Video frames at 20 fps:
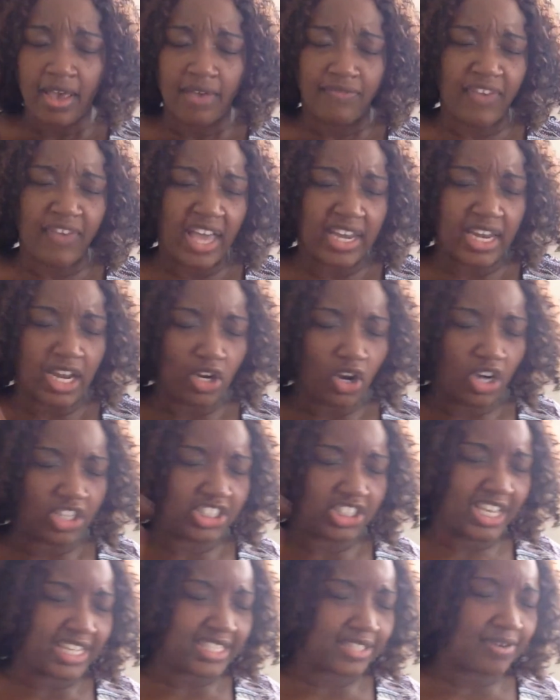Father Lord
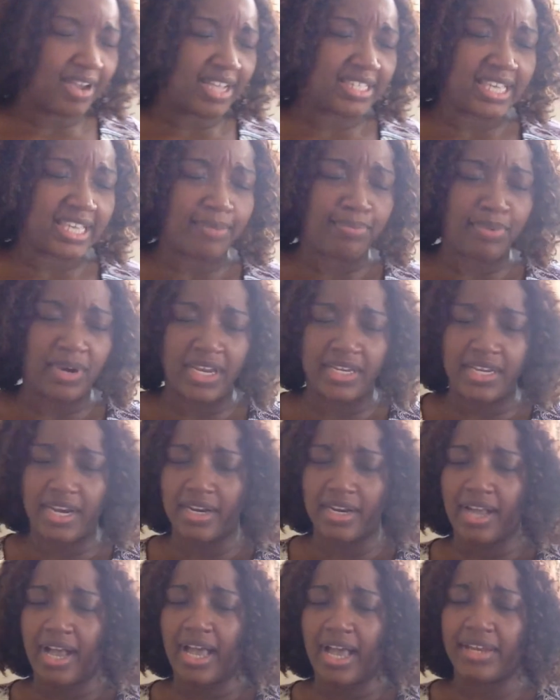Jesus Christ, I pray, dear
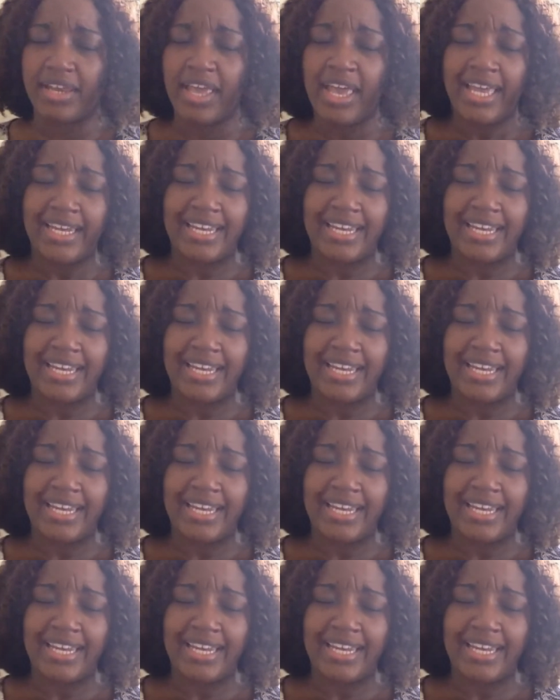God,